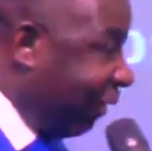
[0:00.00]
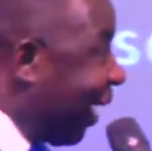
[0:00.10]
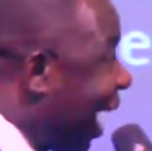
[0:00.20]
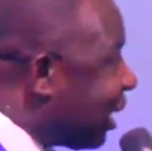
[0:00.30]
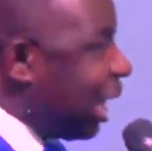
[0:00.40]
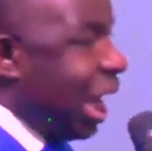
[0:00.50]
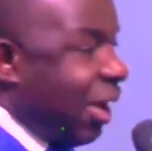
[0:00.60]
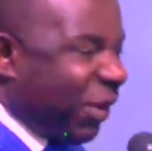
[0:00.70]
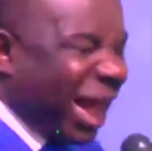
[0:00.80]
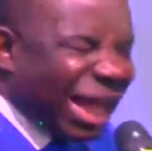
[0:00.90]
have that,
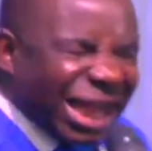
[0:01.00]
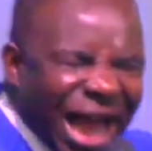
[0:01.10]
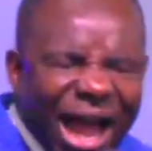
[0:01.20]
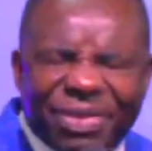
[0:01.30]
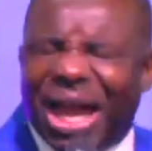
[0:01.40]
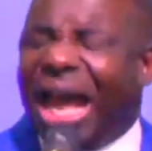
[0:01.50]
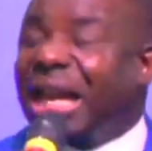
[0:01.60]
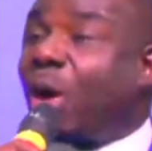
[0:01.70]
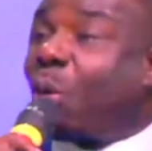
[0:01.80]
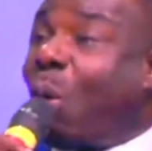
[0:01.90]
if you can gather
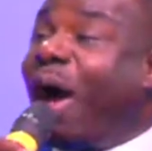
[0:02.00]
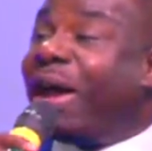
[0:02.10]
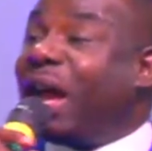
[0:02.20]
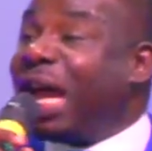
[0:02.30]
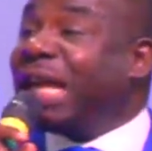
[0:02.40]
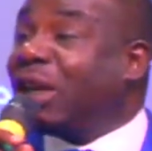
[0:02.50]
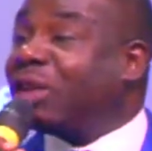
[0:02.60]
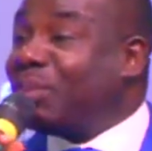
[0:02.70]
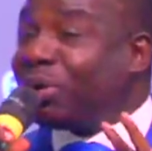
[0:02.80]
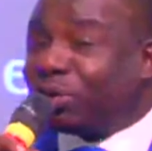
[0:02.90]
and acquire a
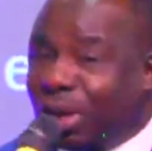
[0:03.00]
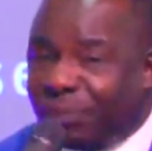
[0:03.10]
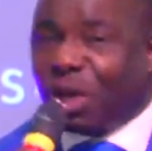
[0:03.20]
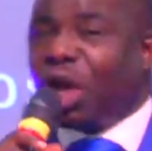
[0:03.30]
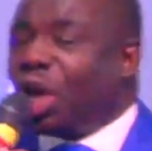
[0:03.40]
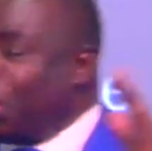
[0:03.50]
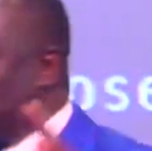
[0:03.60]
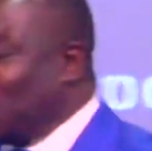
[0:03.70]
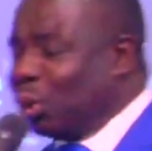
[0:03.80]
lot more stuff, you